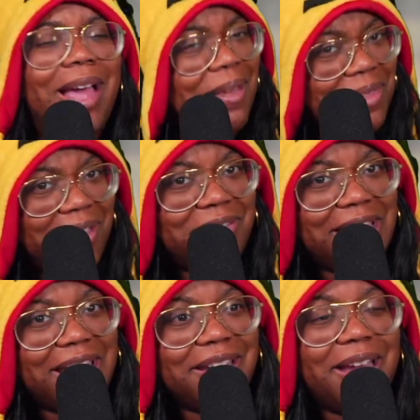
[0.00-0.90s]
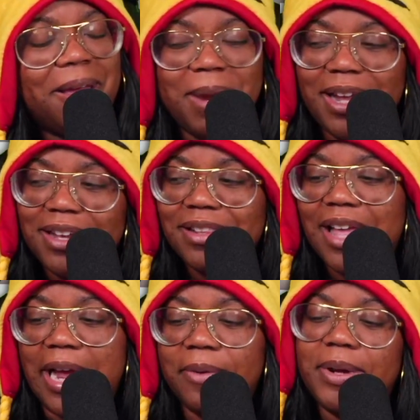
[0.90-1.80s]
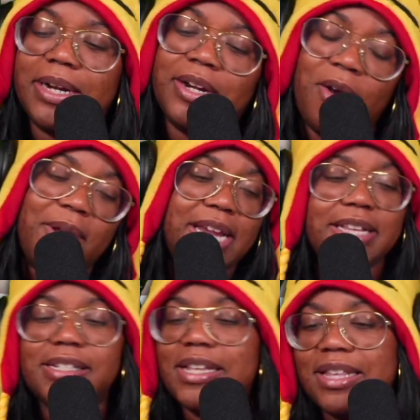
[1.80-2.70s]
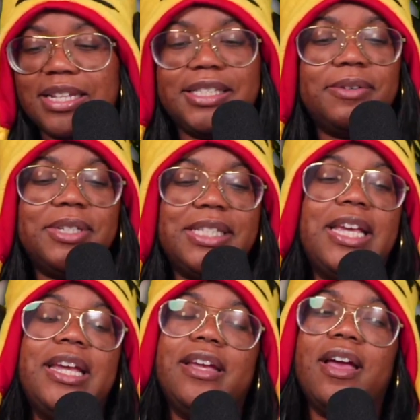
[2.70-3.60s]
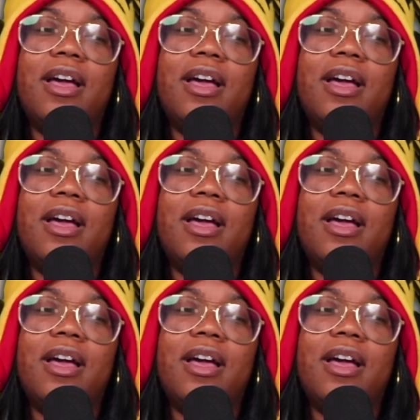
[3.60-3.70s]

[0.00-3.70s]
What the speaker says: I'm loving it. I'm not gonna lie. When going into this, I was like,